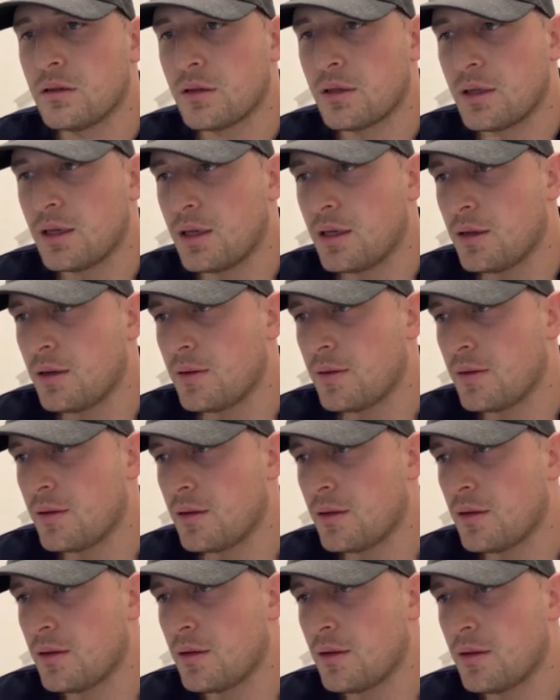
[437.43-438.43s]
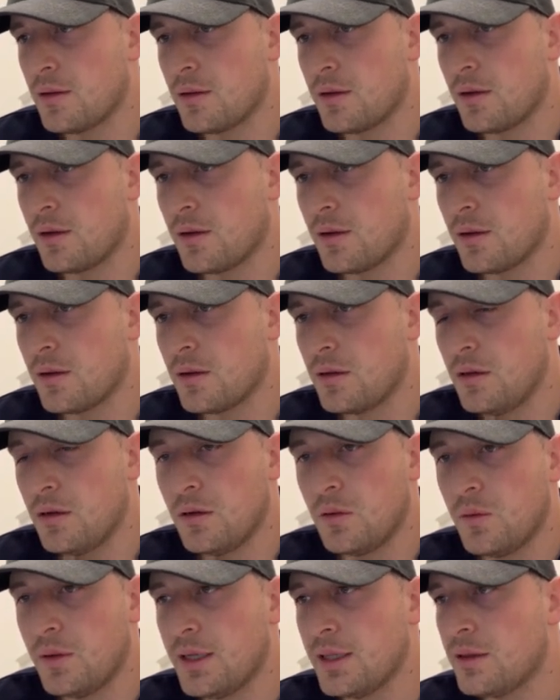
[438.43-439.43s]
Okay, you
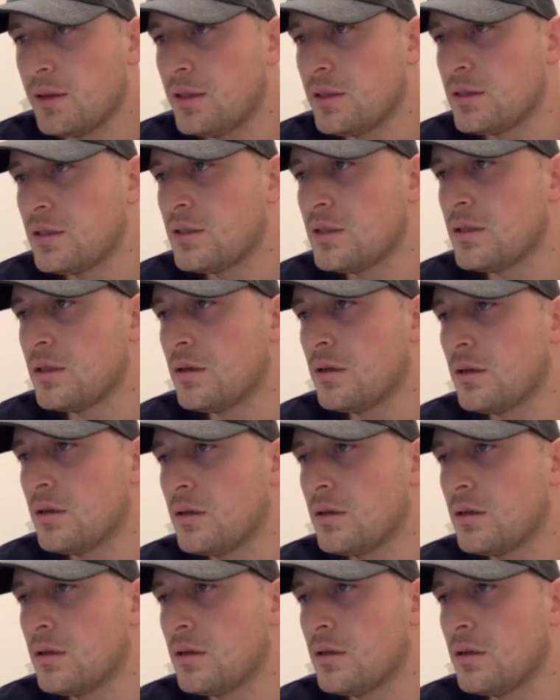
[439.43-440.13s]
know what, this is